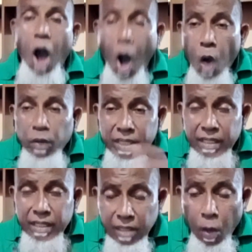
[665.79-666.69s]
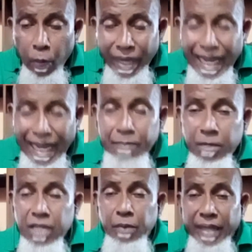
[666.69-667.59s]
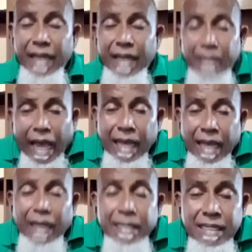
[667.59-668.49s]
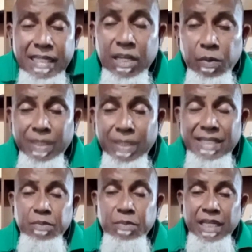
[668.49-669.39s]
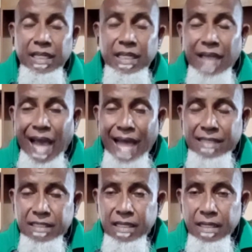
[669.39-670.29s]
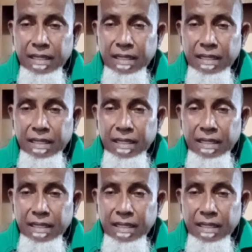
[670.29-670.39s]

How it is, where that money went? I these are the questions we need to ask.